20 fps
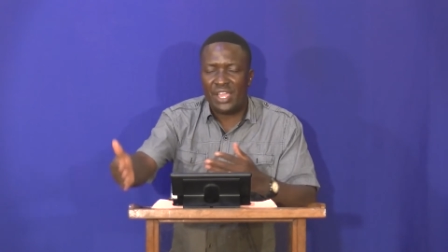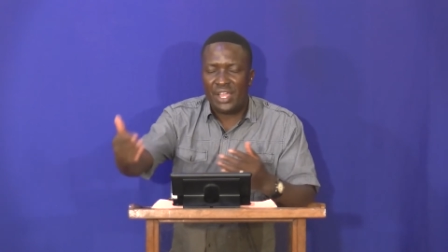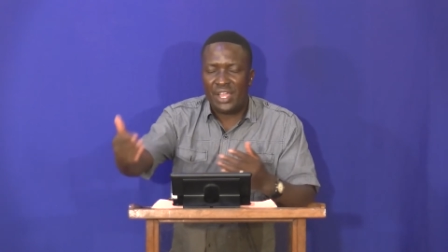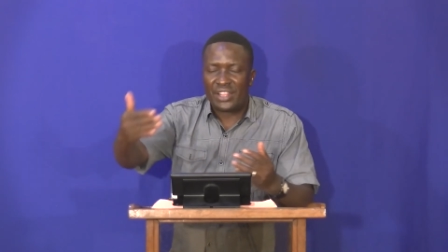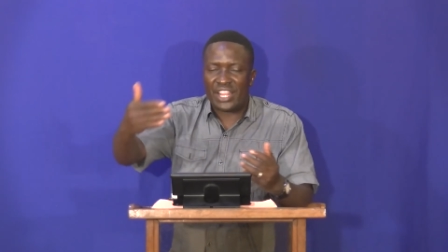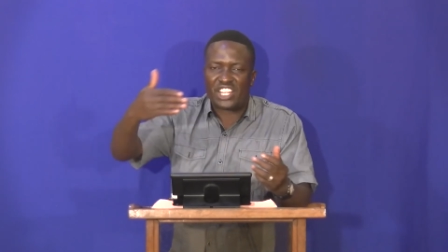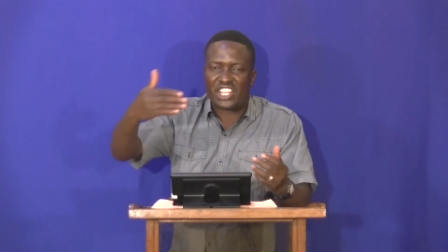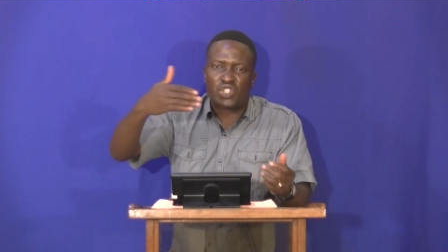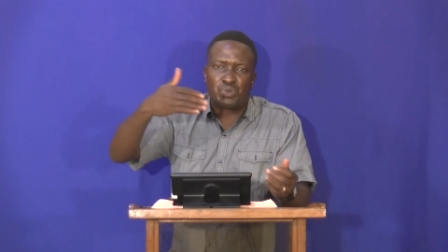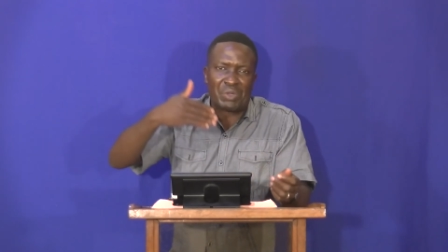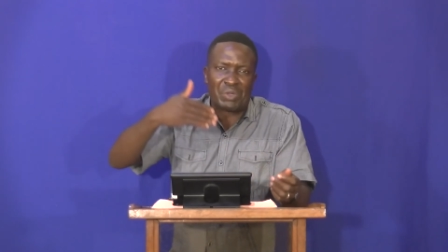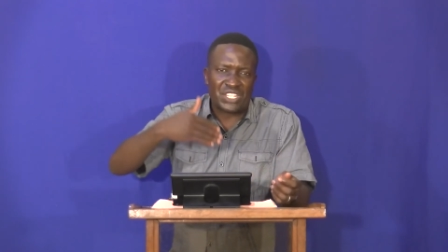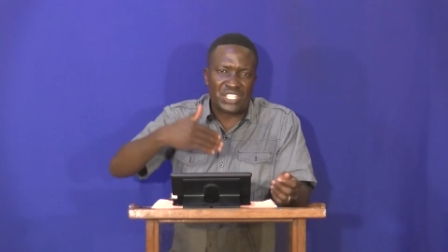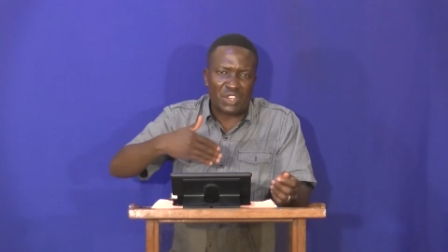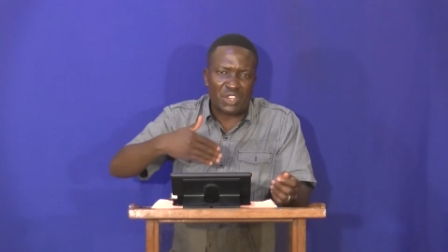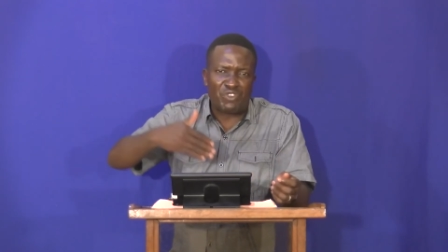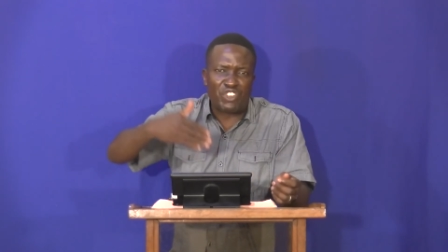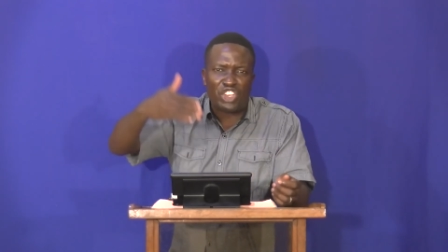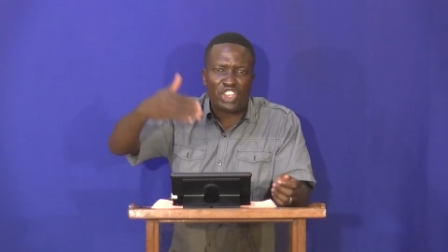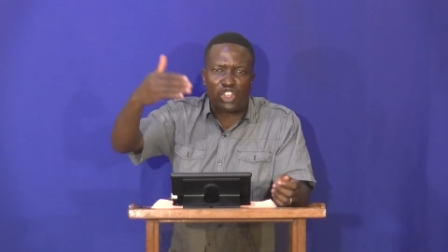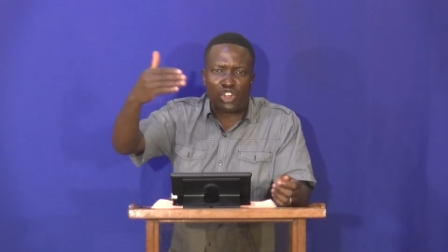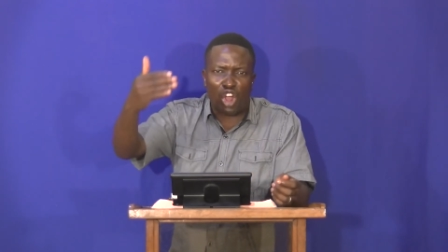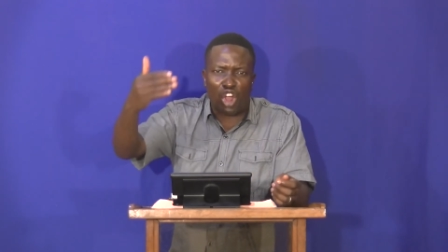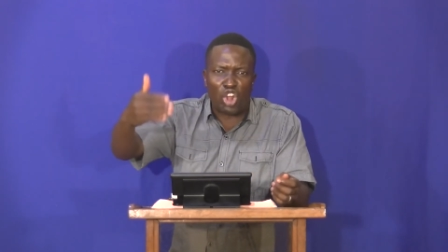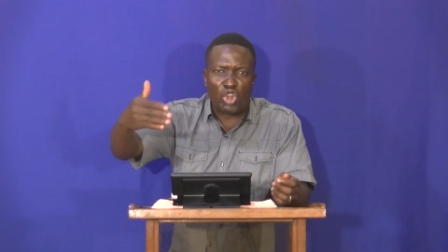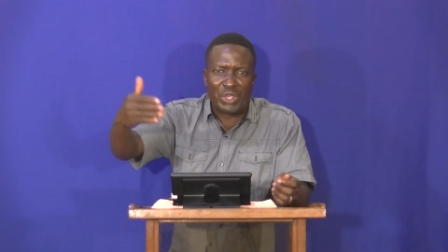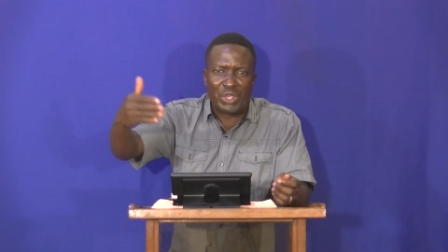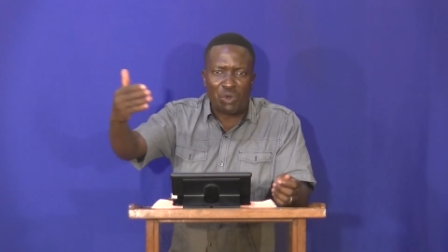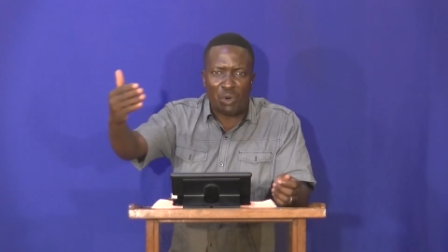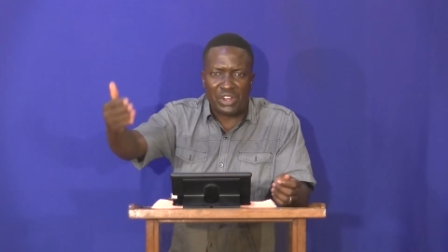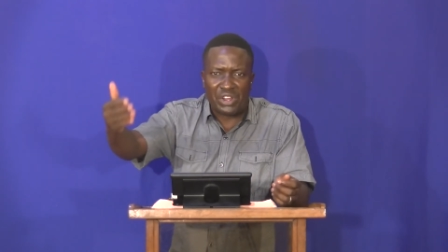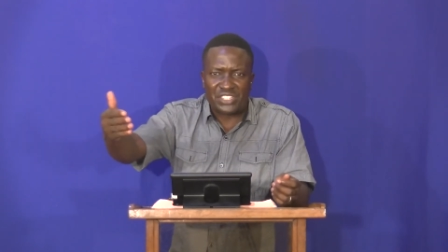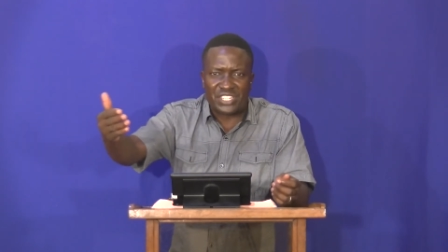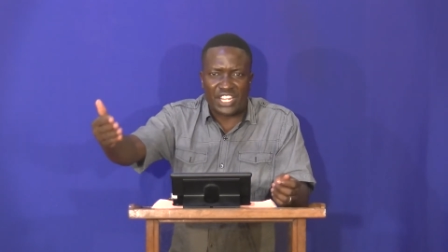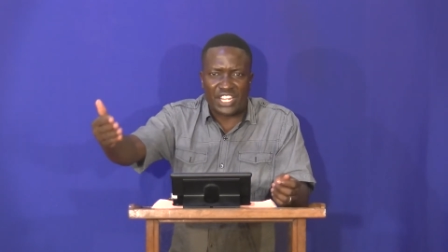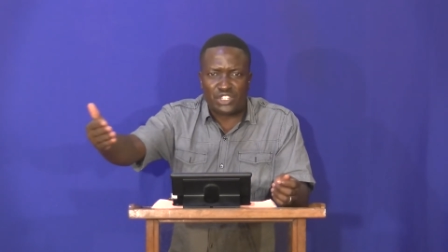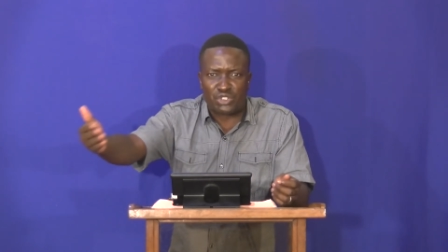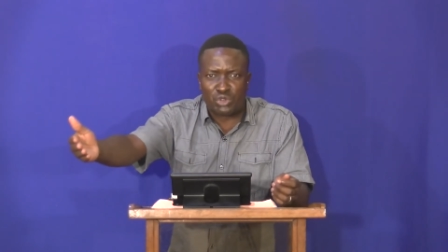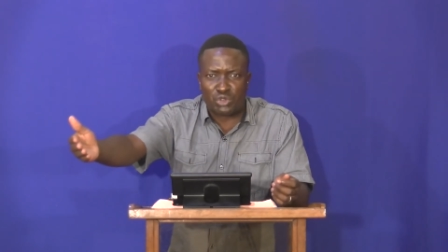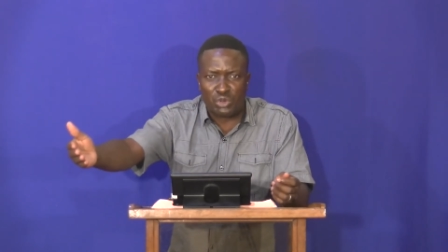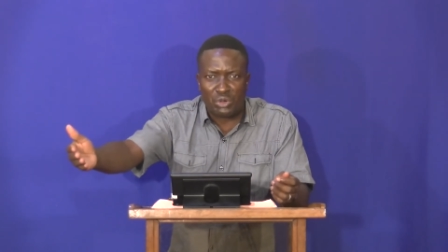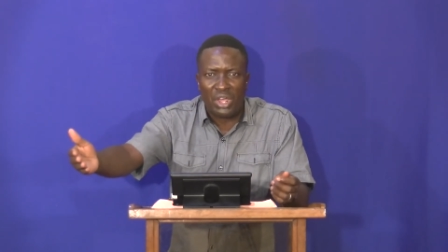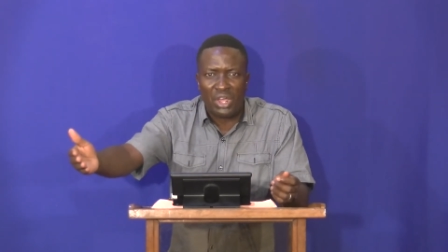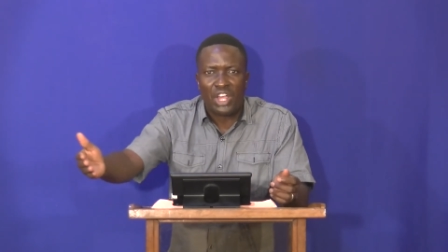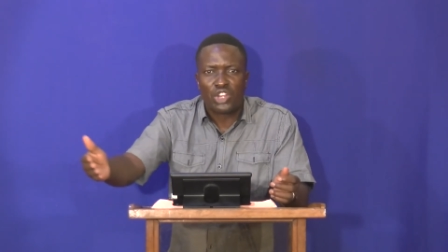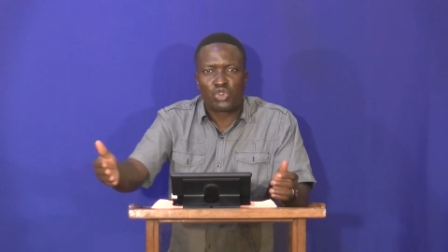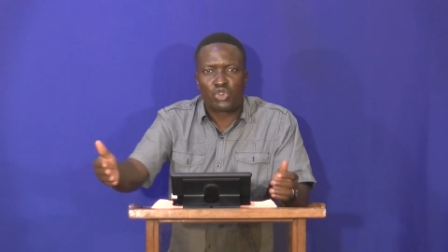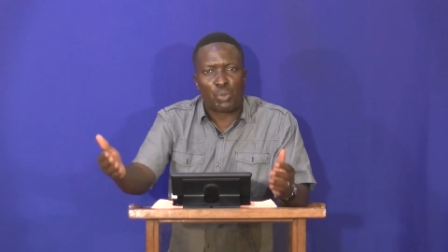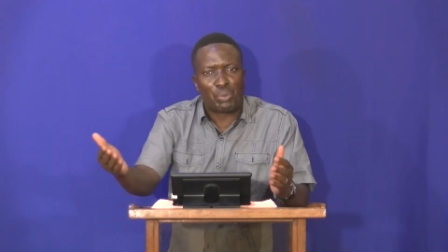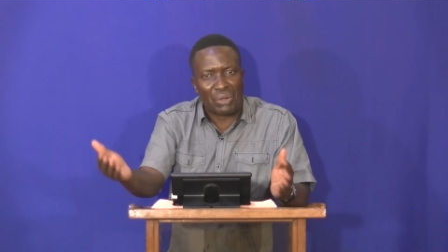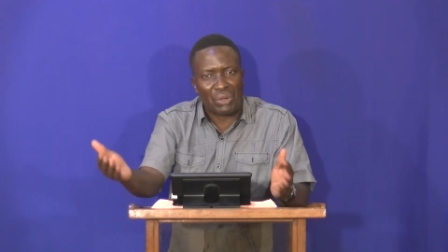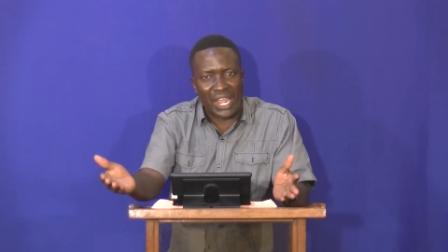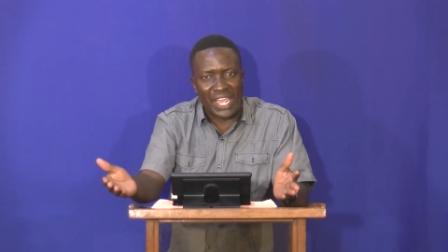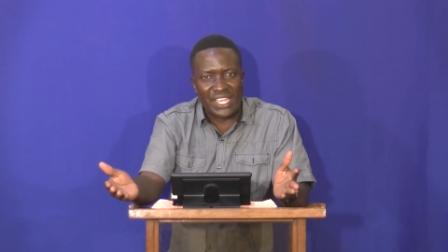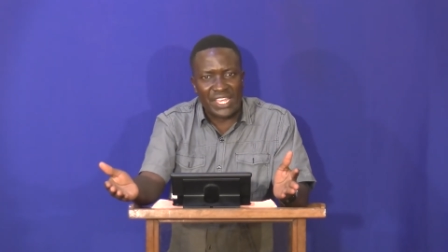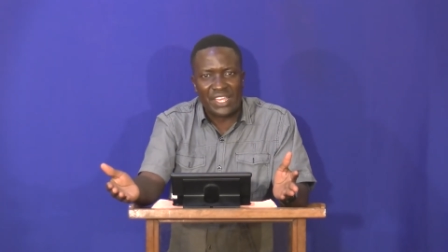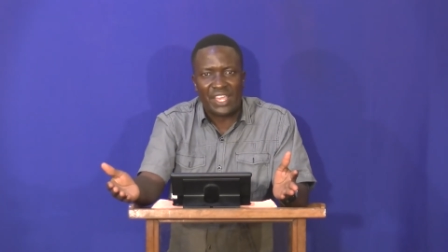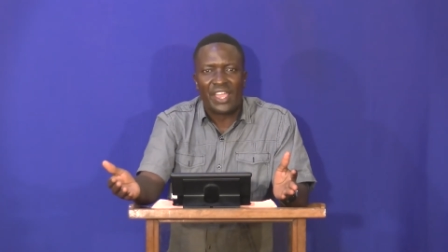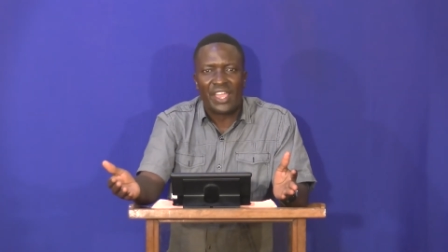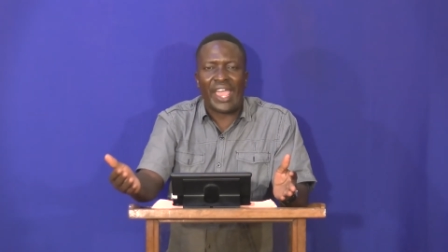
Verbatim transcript: the specific role He wants us to, to play.